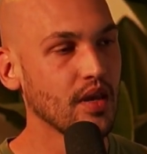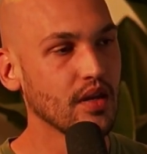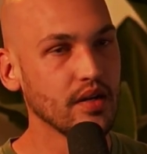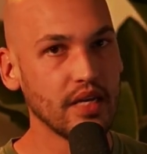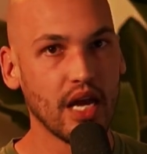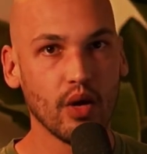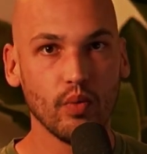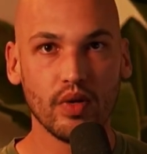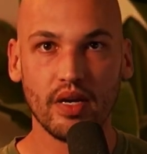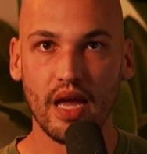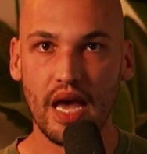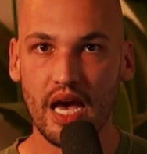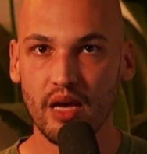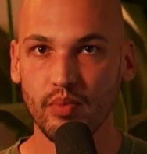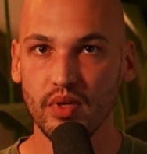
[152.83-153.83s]
Now, when
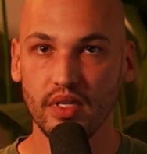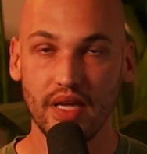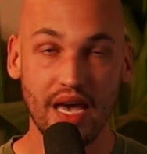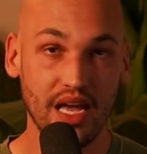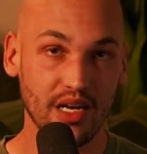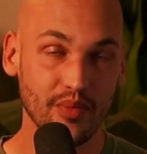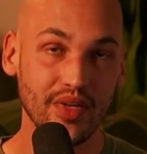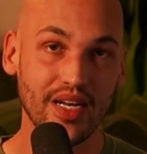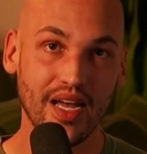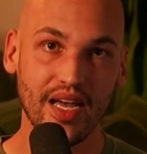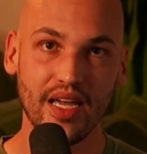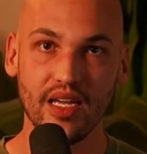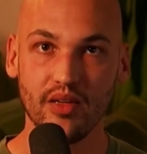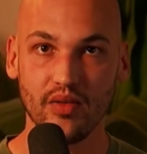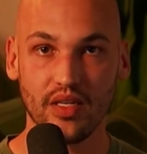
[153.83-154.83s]
Adam and
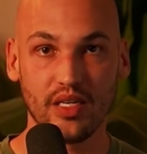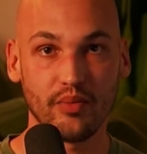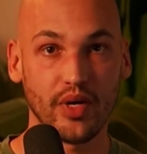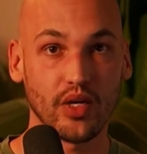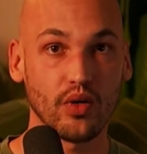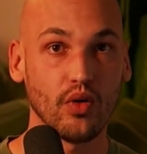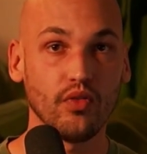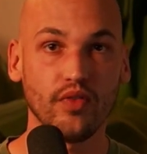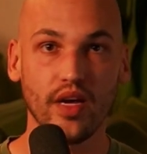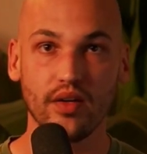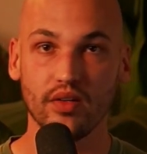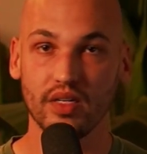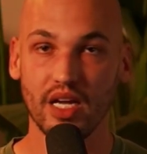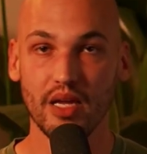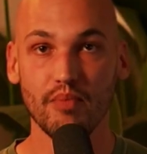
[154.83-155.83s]
I, again, my co-founder
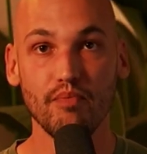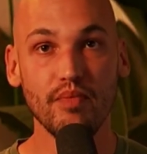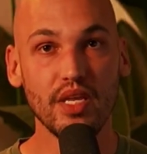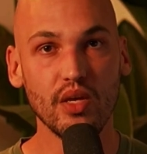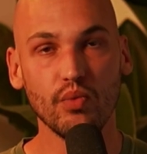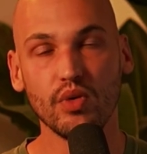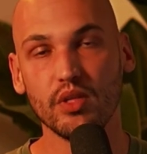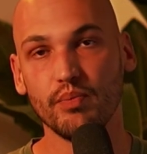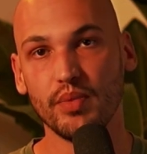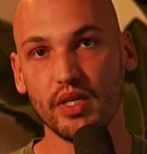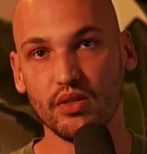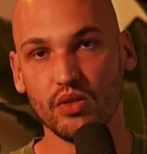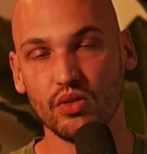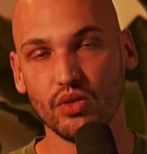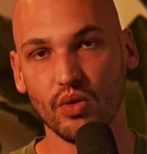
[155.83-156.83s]
and I, meet with
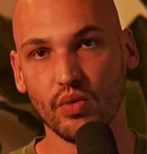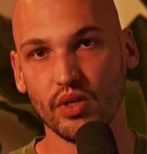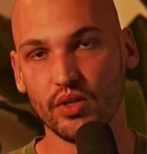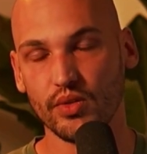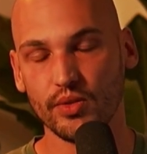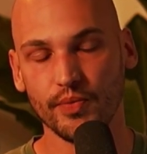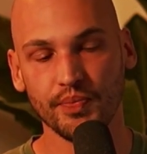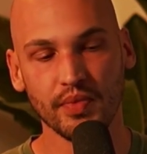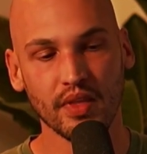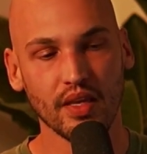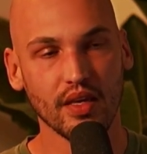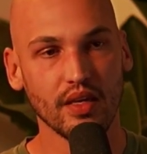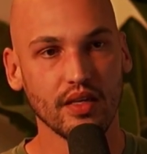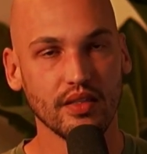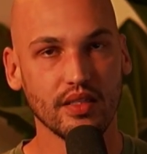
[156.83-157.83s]
business owners
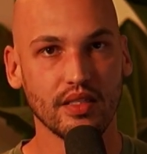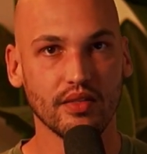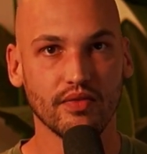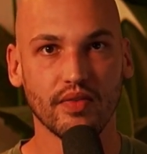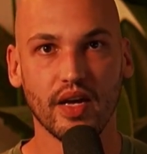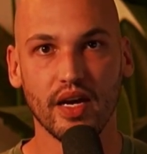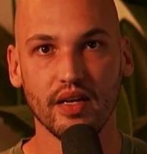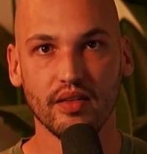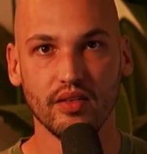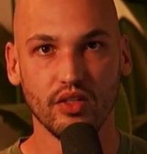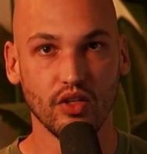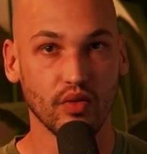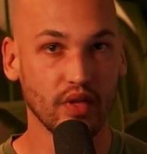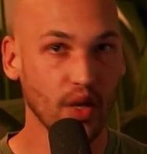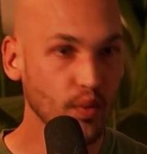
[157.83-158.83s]
to define,
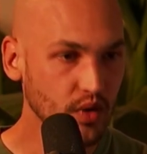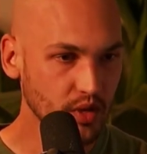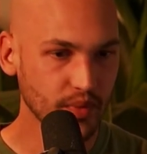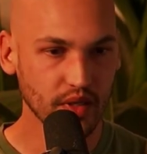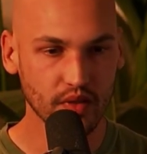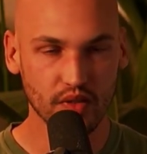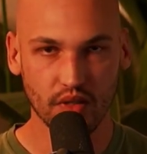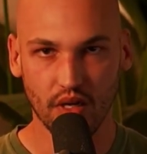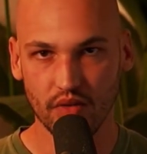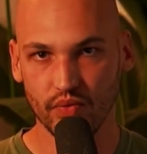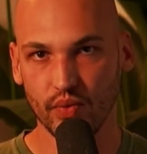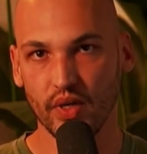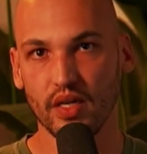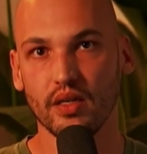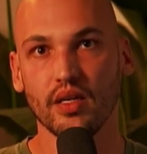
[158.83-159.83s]
they want to build software,